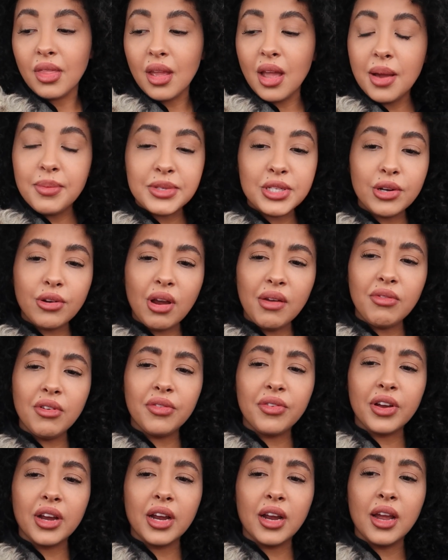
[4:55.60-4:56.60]
I'm so grateful
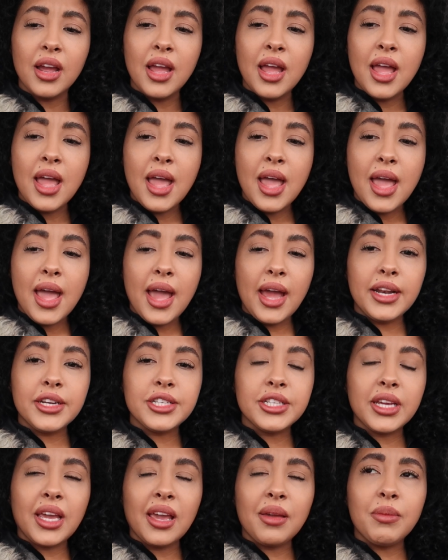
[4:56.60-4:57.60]
for her. And
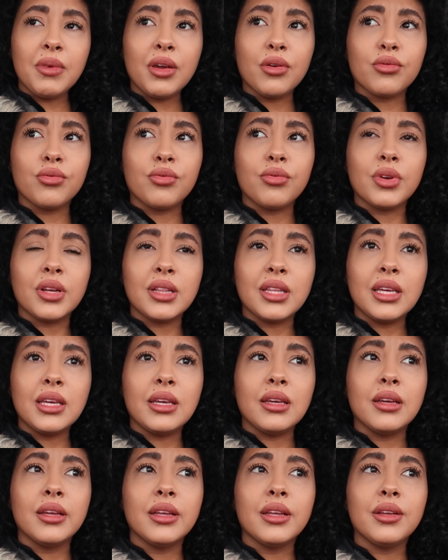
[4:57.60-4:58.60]
she gave me a
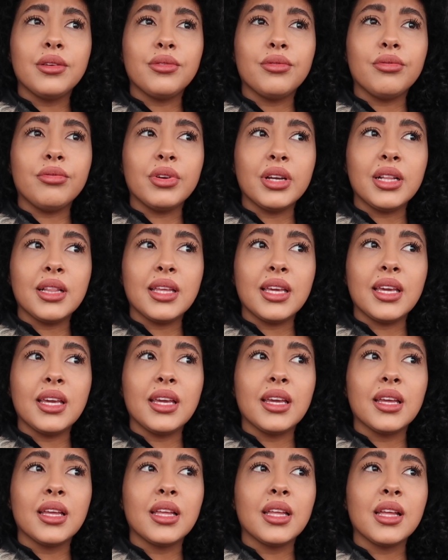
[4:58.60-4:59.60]
really, really